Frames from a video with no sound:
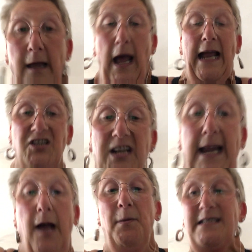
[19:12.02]

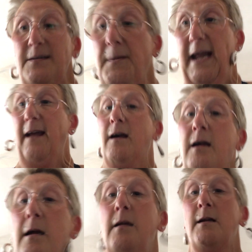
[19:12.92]
actually, I must admit,
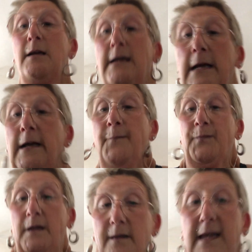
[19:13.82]

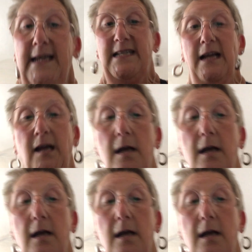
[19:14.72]
this